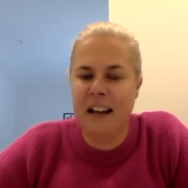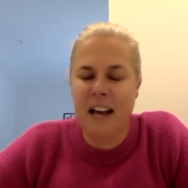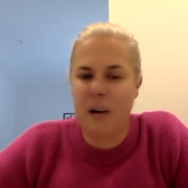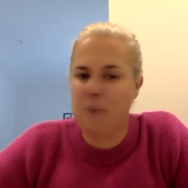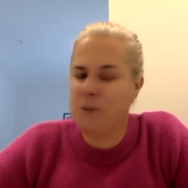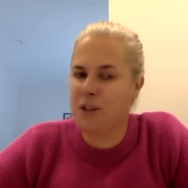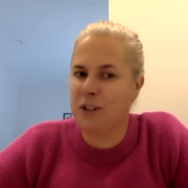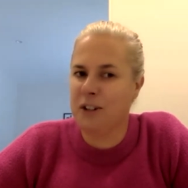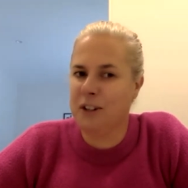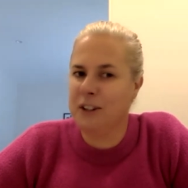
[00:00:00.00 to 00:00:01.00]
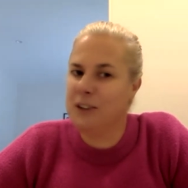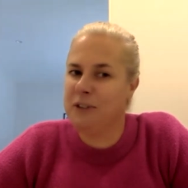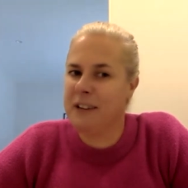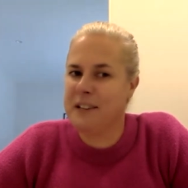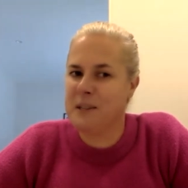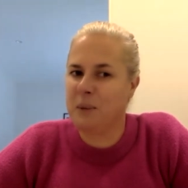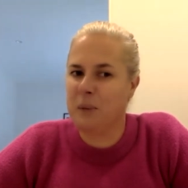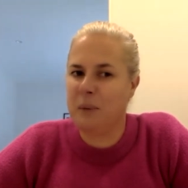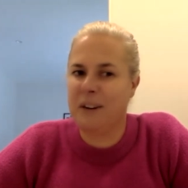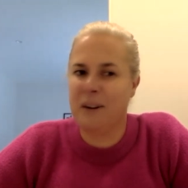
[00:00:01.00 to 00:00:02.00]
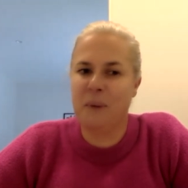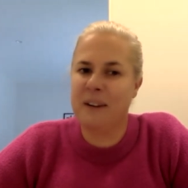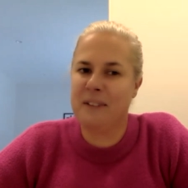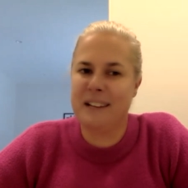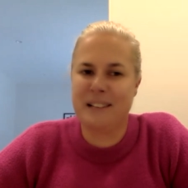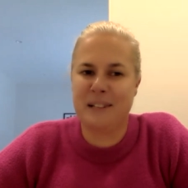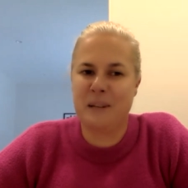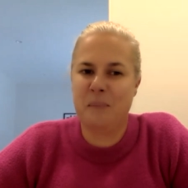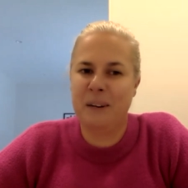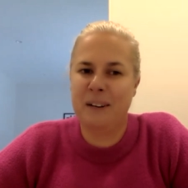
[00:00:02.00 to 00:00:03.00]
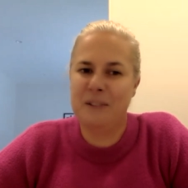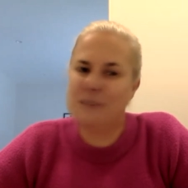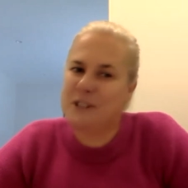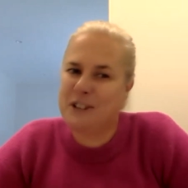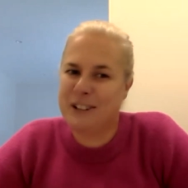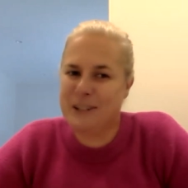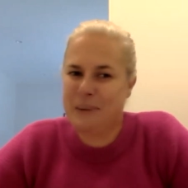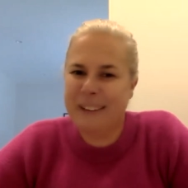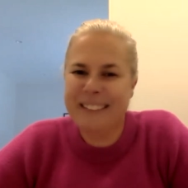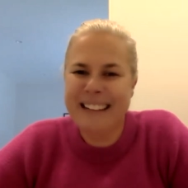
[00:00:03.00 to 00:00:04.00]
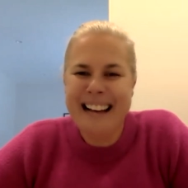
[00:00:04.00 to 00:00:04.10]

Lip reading: and I'm sure your faces will appear on one of these at some point in the future as well.